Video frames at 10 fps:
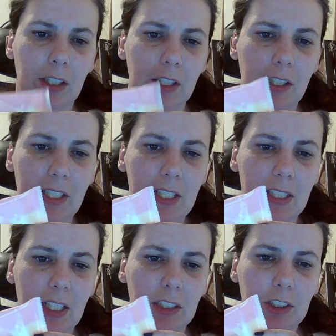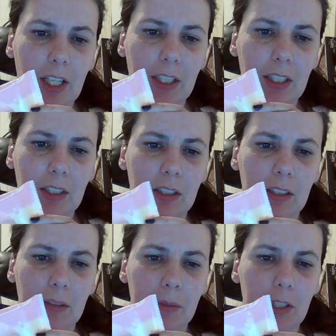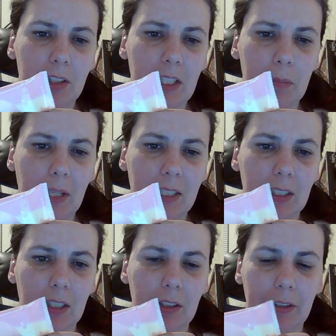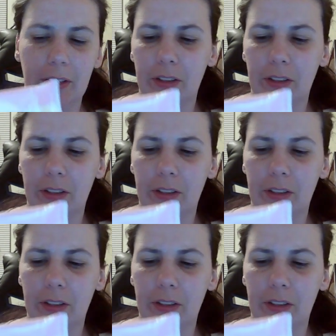You see, it's not shiny, but you see the plastic under there.